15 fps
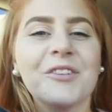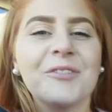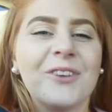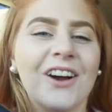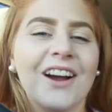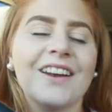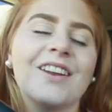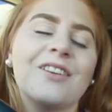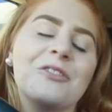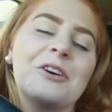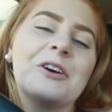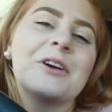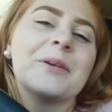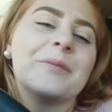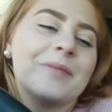everyone
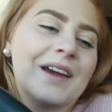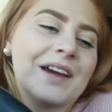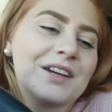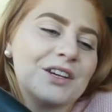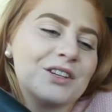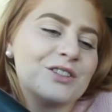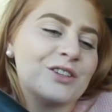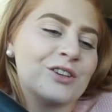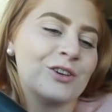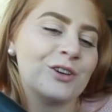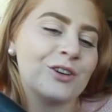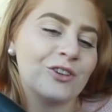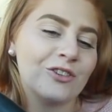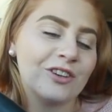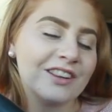welcome back
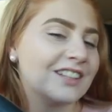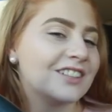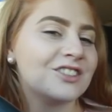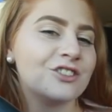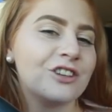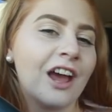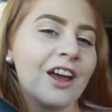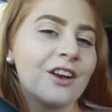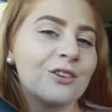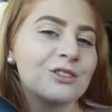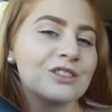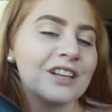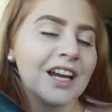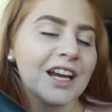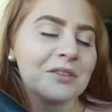to this channel
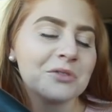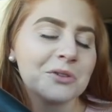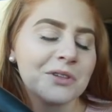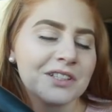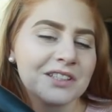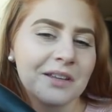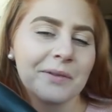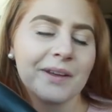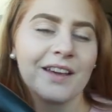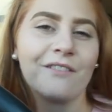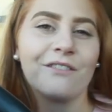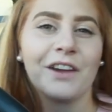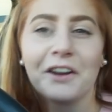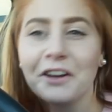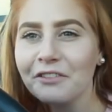today I'm doing something
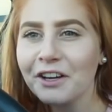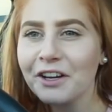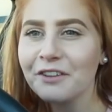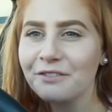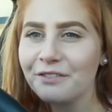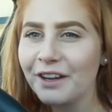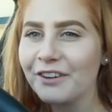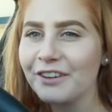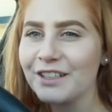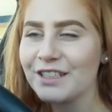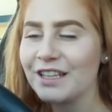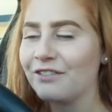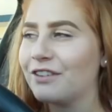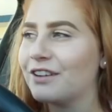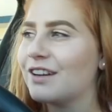very very very
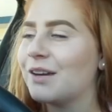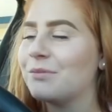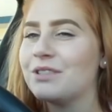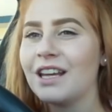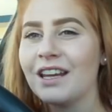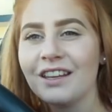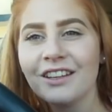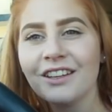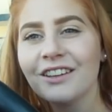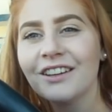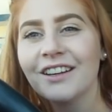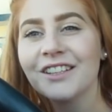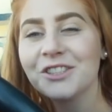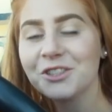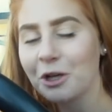different I'm taking you
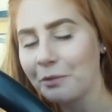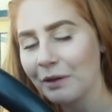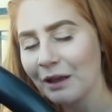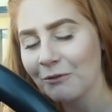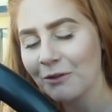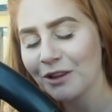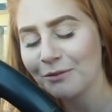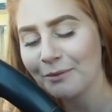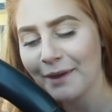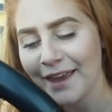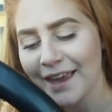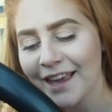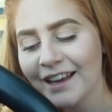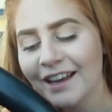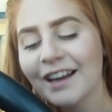guys shopping with
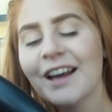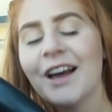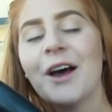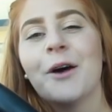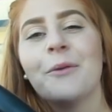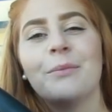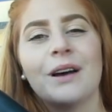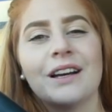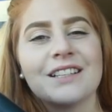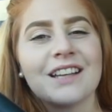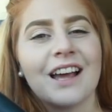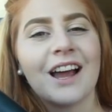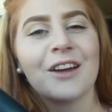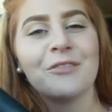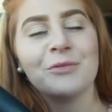me
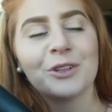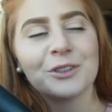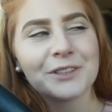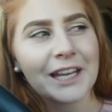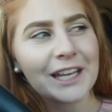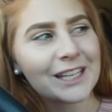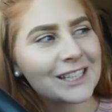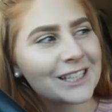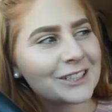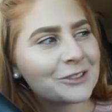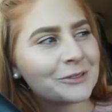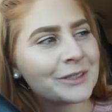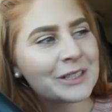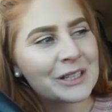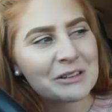but I'm not taking you
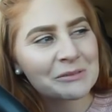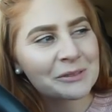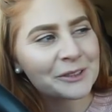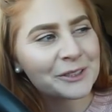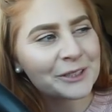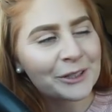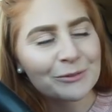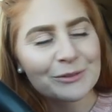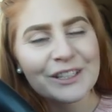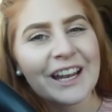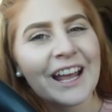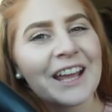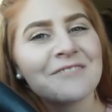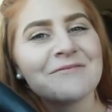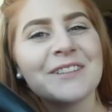to a normal shop
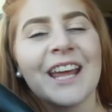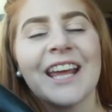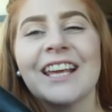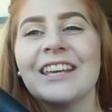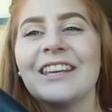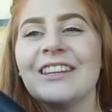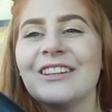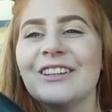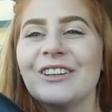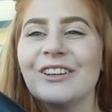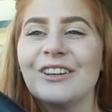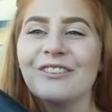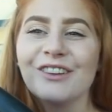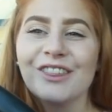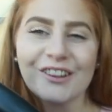today I'm taking
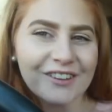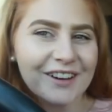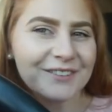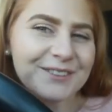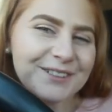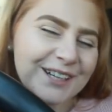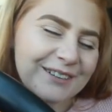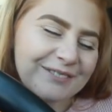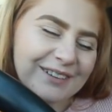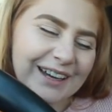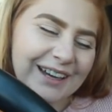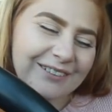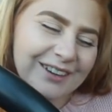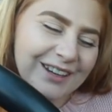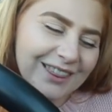you thrift
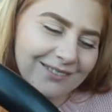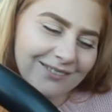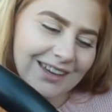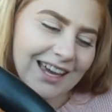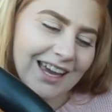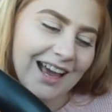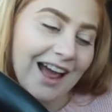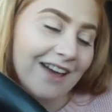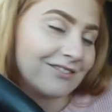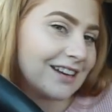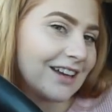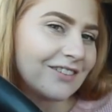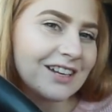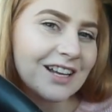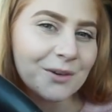shopping with me I've
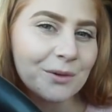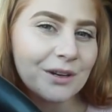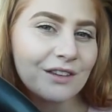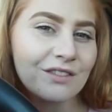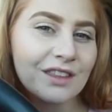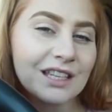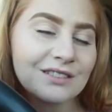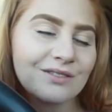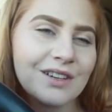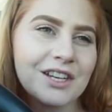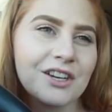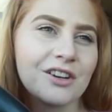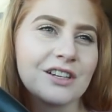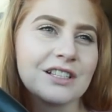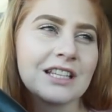never done one of these
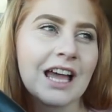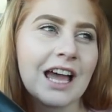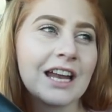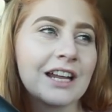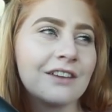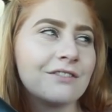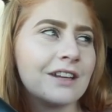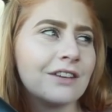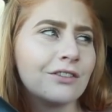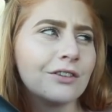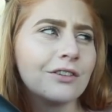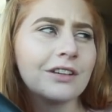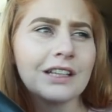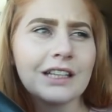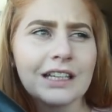videos and I've never
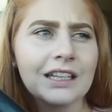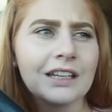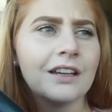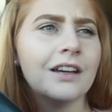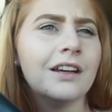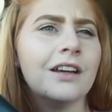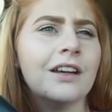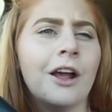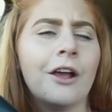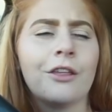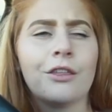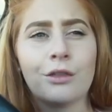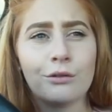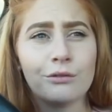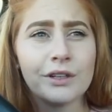really
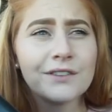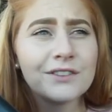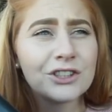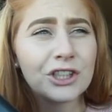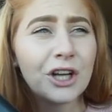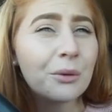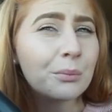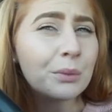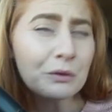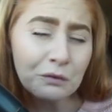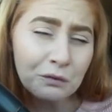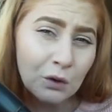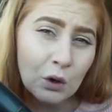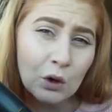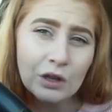thrift shop
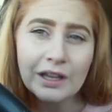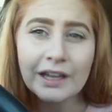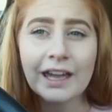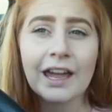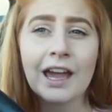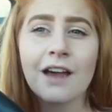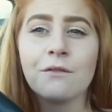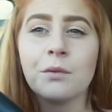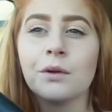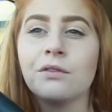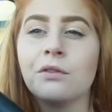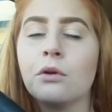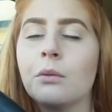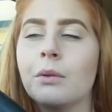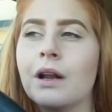before like I have
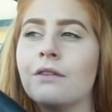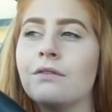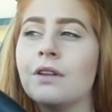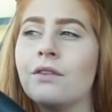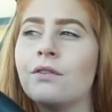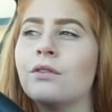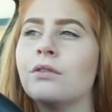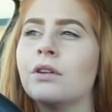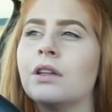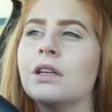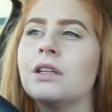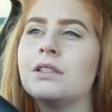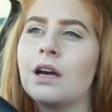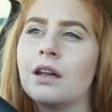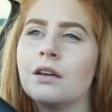before but I've never
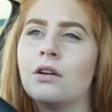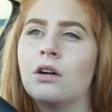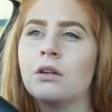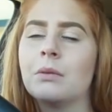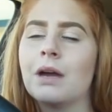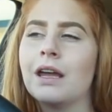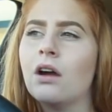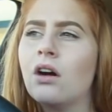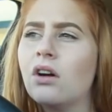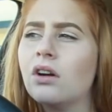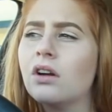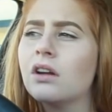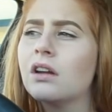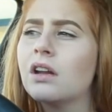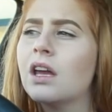really done it on my
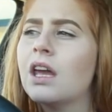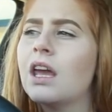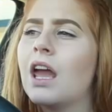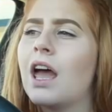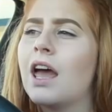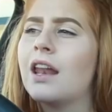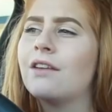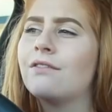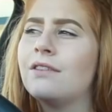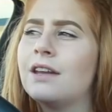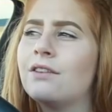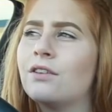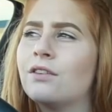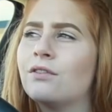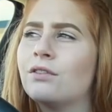own and I've
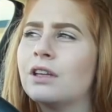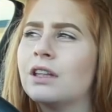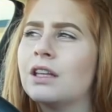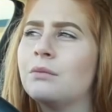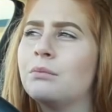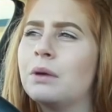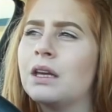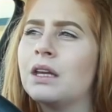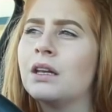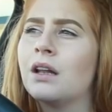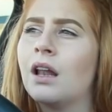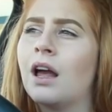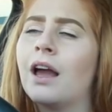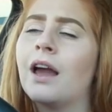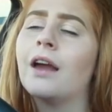never really
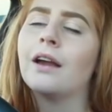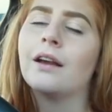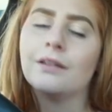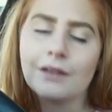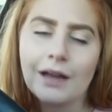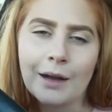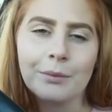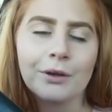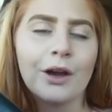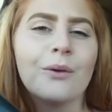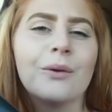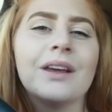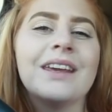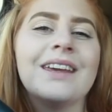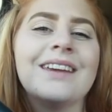been like I'm
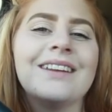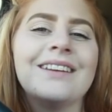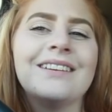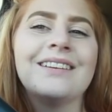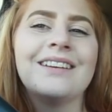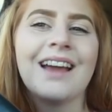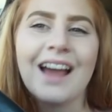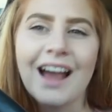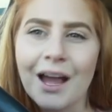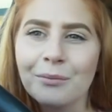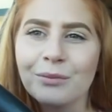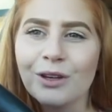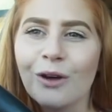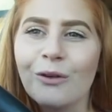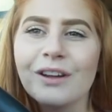going in
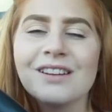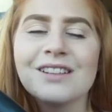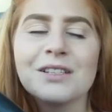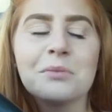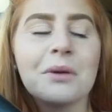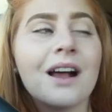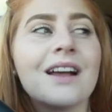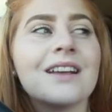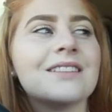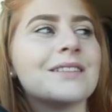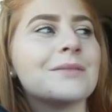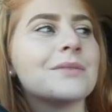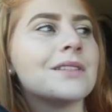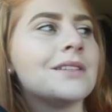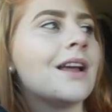I'm going to buy
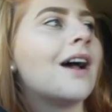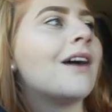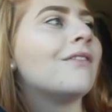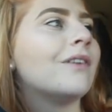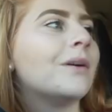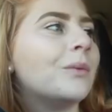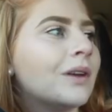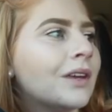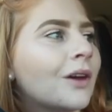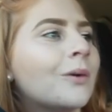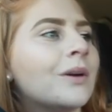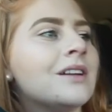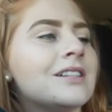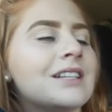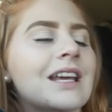some stuff and we're
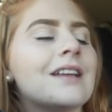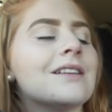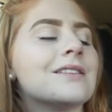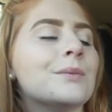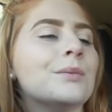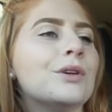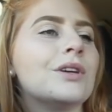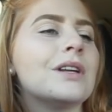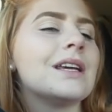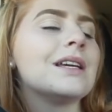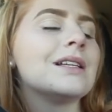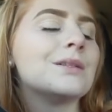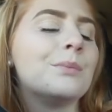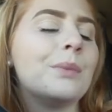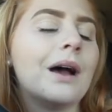going to get some
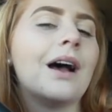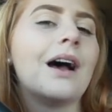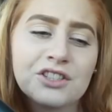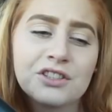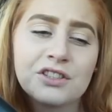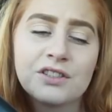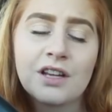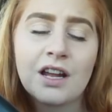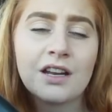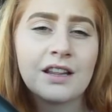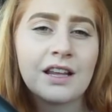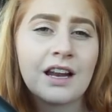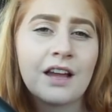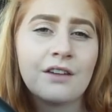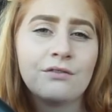goodies but I just decided
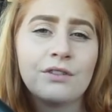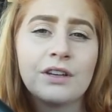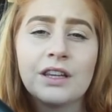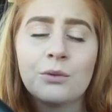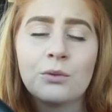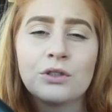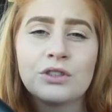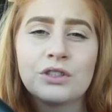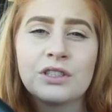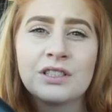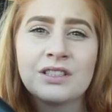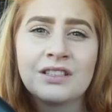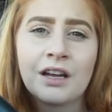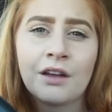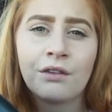that I really wanted
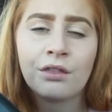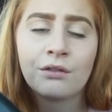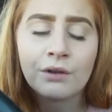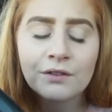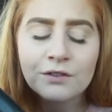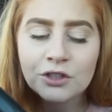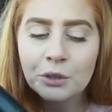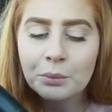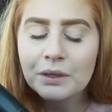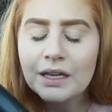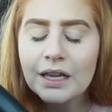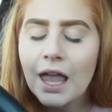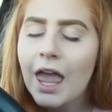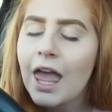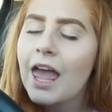to start thrift
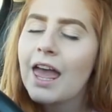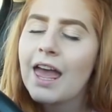shopping